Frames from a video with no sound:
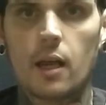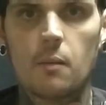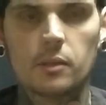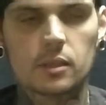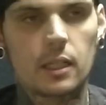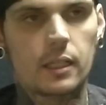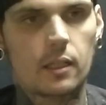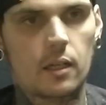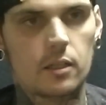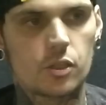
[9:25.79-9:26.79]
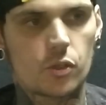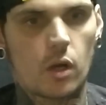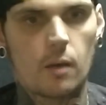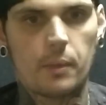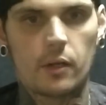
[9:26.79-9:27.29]
almost like a
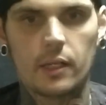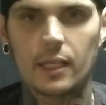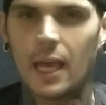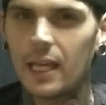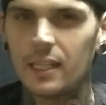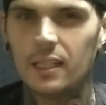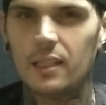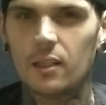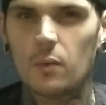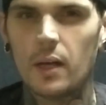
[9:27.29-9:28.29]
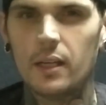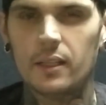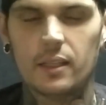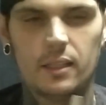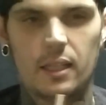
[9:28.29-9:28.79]
strawberry candy in a
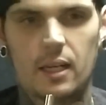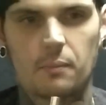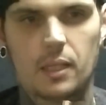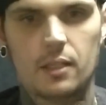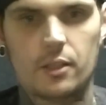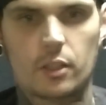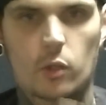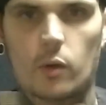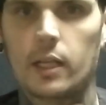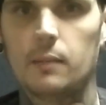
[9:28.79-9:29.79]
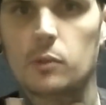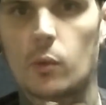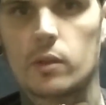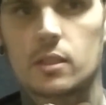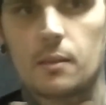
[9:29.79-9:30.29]
way, and then I'm getting the cream towards the